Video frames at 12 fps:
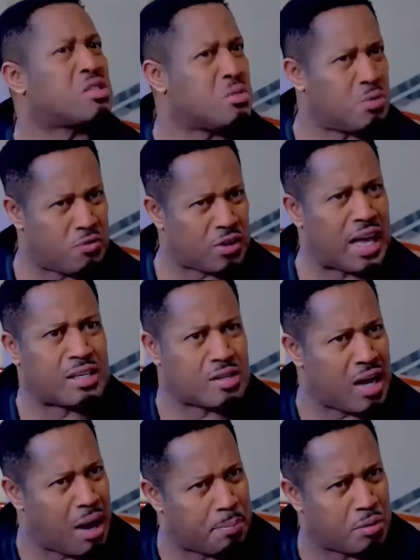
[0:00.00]
It's
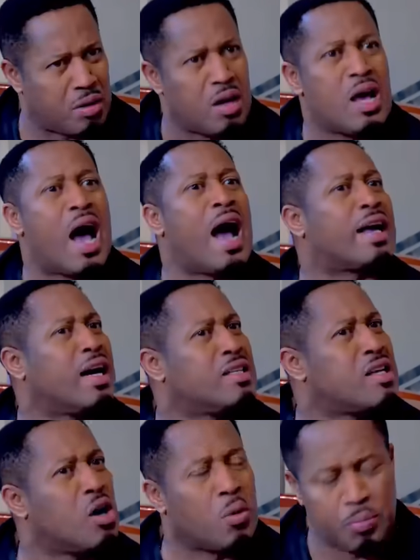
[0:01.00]
impossible for that to happen.
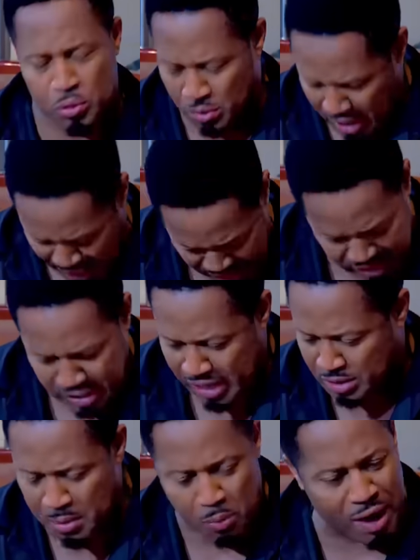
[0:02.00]
I can't help you.
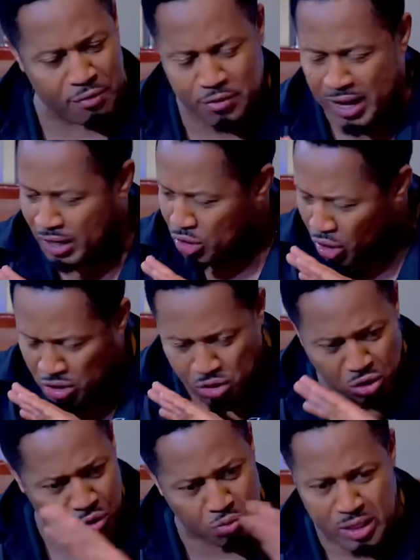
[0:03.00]
Yes. My wife
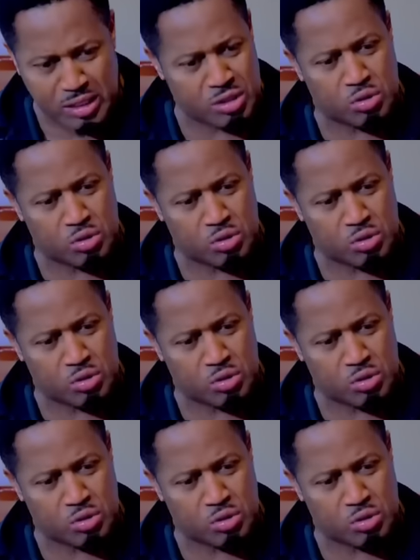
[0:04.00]
cannot